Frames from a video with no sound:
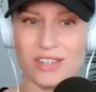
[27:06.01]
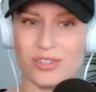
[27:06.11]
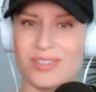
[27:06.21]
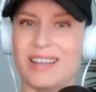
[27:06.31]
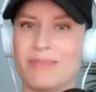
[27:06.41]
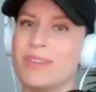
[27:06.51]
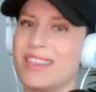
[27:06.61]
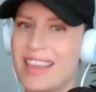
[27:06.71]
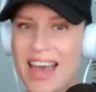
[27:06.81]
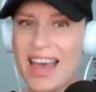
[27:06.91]
It's just like,
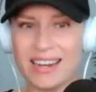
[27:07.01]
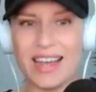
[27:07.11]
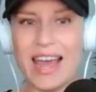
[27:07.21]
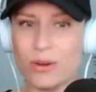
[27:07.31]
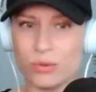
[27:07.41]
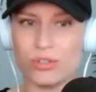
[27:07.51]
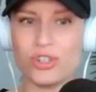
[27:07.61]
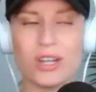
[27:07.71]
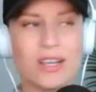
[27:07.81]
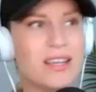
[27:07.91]
but that, ouch,